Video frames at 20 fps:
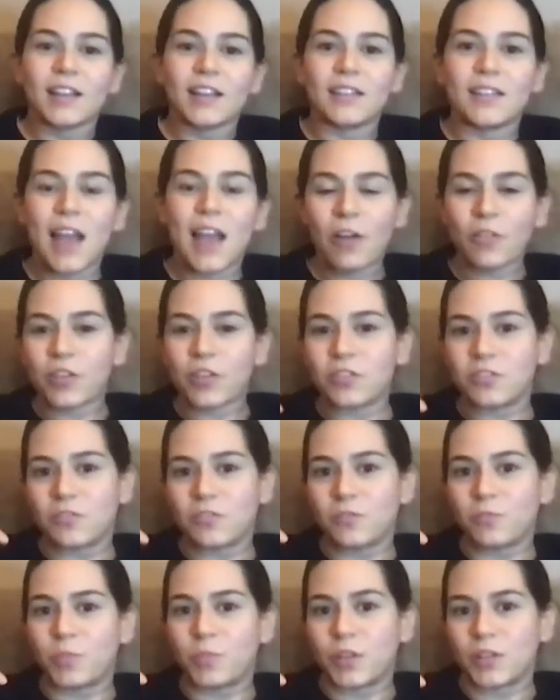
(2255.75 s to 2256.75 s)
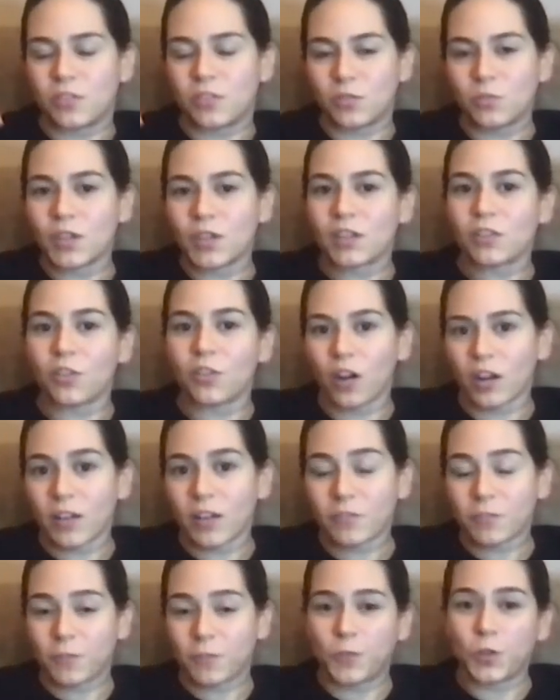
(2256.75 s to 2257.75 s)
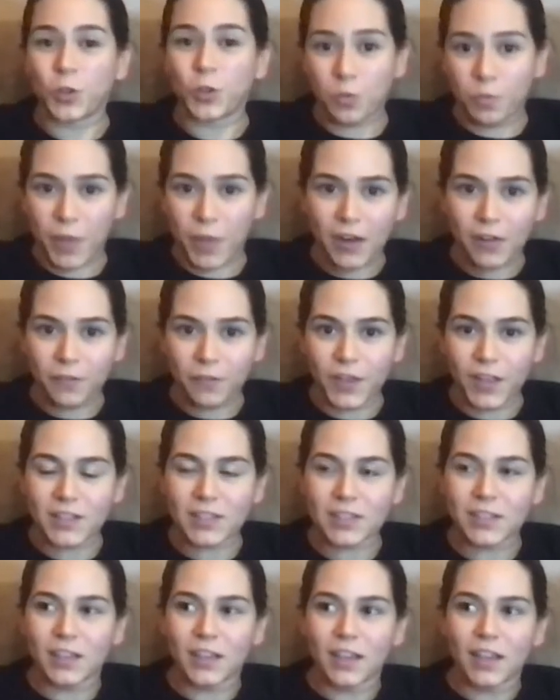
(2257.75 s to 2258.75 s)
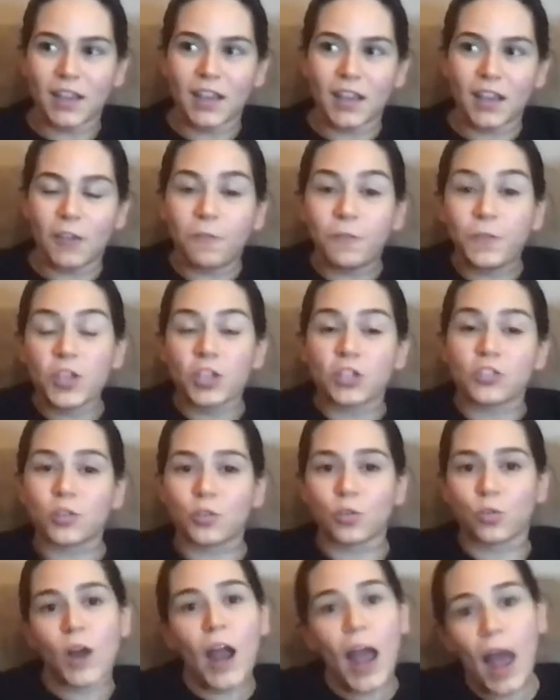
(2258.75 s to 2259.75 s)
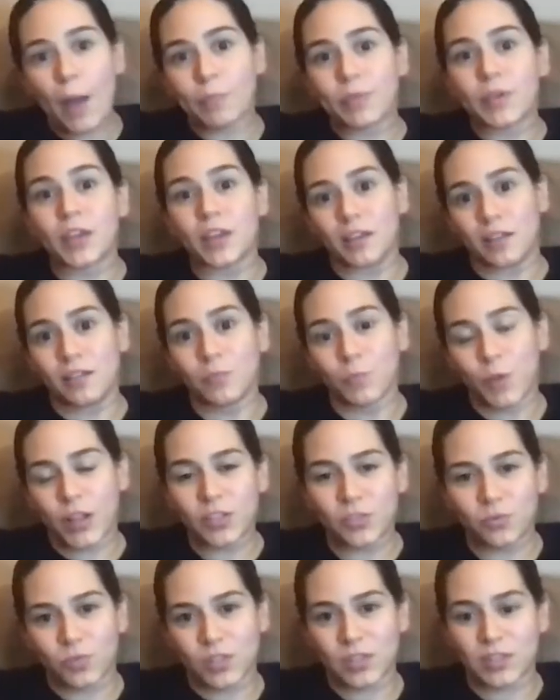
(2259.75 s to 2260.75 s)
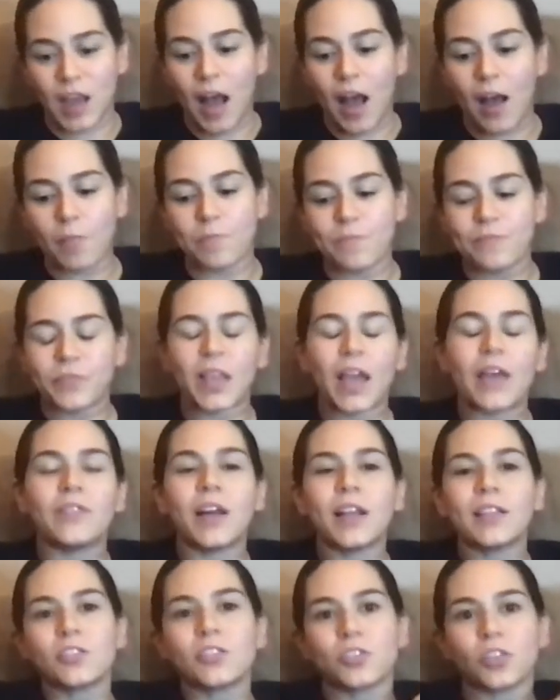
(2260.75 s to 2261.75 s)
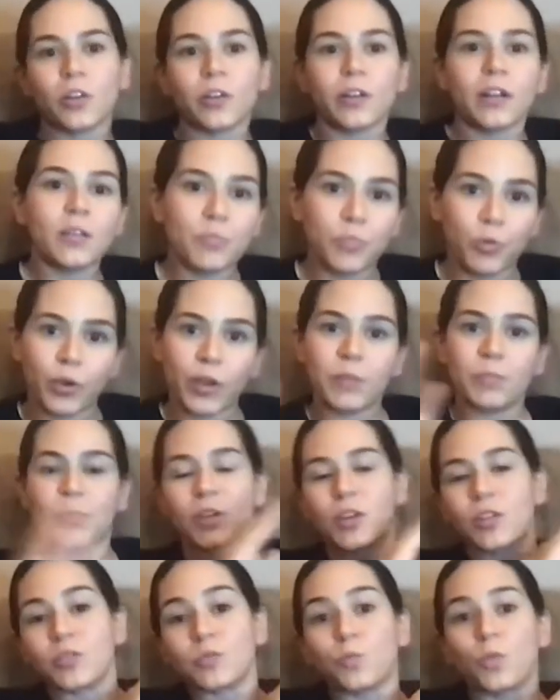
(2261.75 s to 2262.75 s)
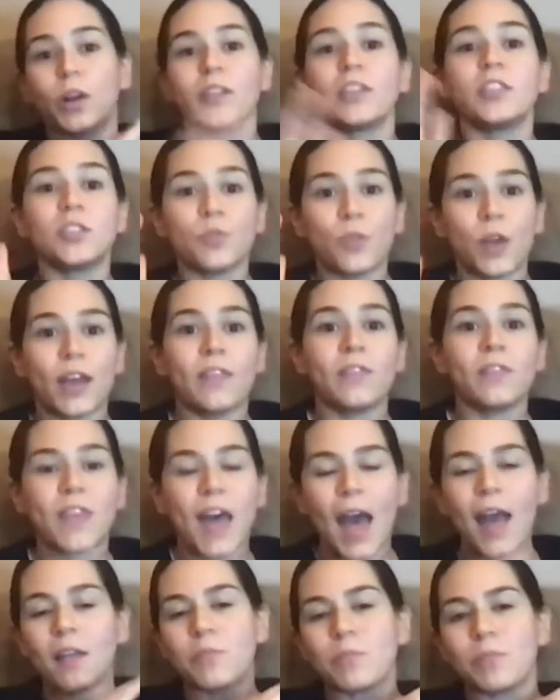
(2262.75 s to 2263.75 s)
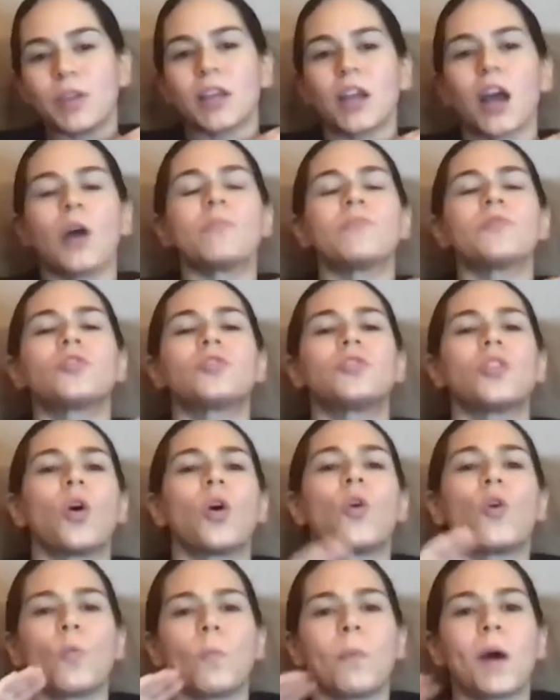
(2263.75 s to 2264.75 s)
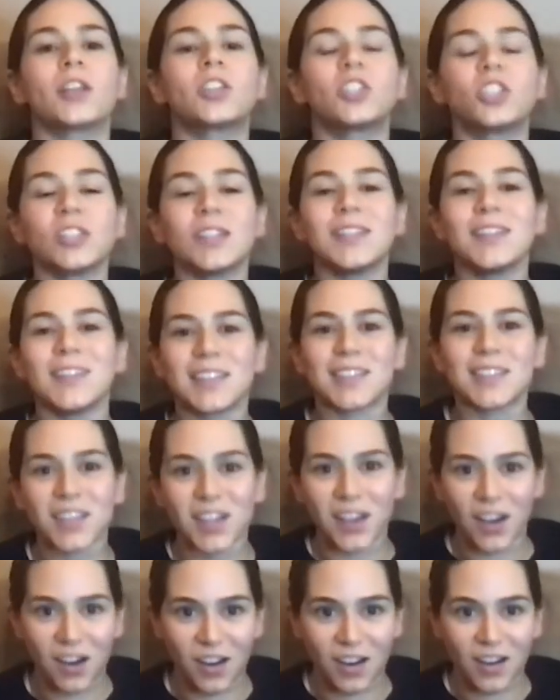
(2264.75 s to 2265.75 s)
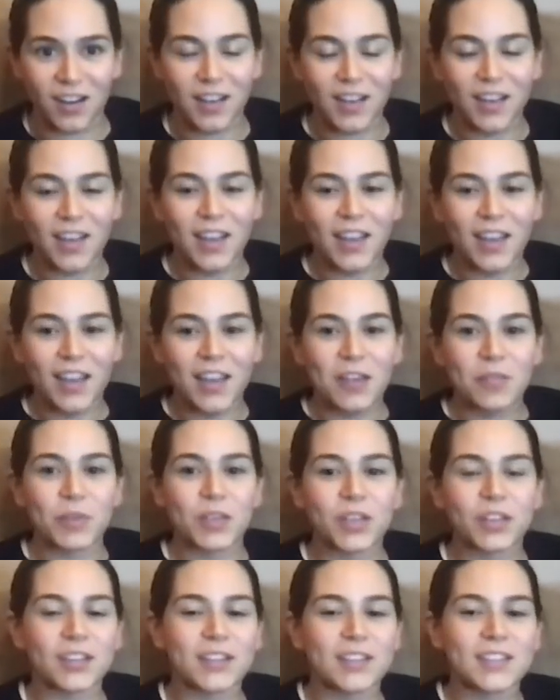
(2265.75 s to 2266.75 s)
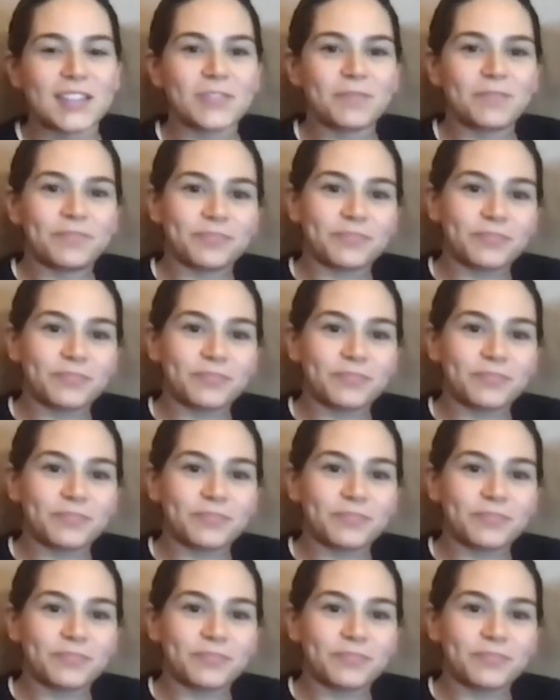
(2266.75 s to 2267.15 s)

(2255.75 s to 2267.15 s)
now that you've been doing it long enough to feel the benefits, it feels crappy when you stop. And that's a turning point because once you hit that, it becomes so much easier because